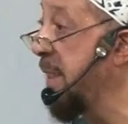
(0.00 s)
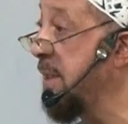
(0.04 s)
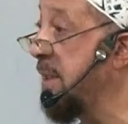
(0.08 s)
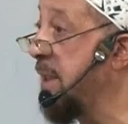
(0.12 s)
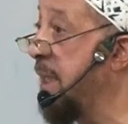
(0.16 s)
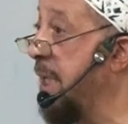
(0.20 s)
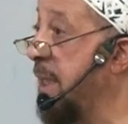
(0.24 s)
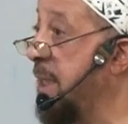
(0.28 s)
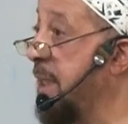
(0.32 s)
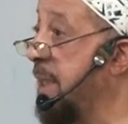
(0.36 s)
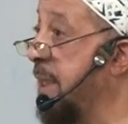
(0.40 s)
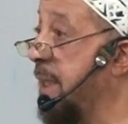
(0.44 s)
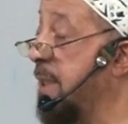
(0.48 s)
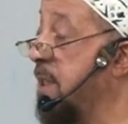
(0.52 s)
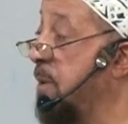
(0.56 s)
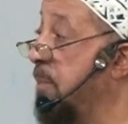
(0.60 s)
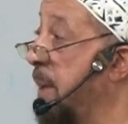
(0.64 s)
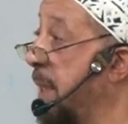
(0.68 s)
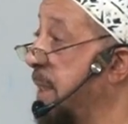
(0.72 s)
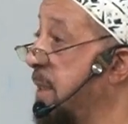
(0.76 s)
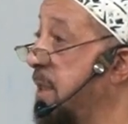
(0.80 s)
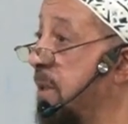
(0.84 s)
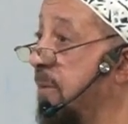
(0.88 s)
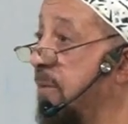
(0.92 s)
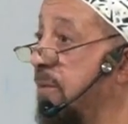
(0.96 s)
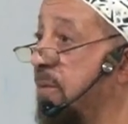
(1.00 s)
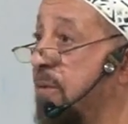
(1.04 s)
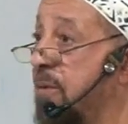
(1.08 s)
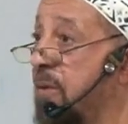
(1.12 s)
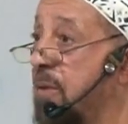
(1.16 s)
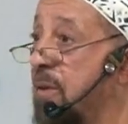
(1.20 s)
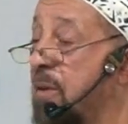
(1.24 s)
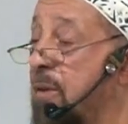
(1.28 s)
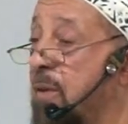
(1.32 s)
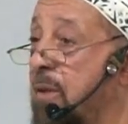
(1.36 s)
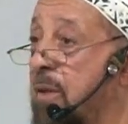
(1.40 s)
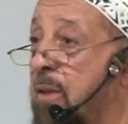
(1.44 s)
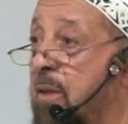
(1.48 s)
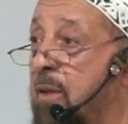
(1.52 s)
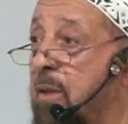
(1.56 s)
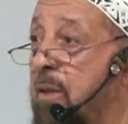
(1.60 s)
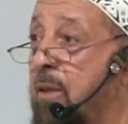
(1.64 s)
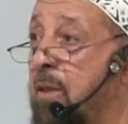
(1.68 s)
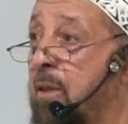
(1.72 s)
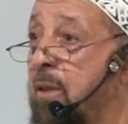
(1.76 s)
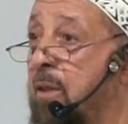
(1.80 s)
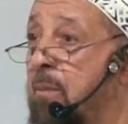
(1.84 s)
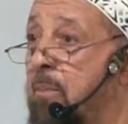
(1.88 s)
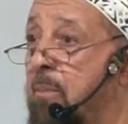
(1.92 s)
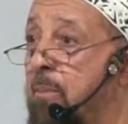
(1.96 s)
is getting expensive.
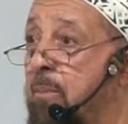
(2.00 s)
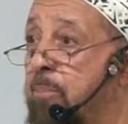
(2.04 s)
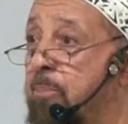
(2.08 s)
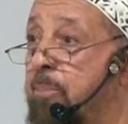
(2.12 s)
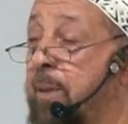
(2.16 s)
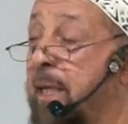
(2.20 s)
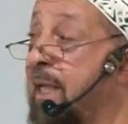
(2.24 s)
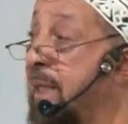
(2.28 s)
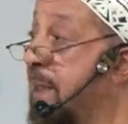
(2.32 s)
But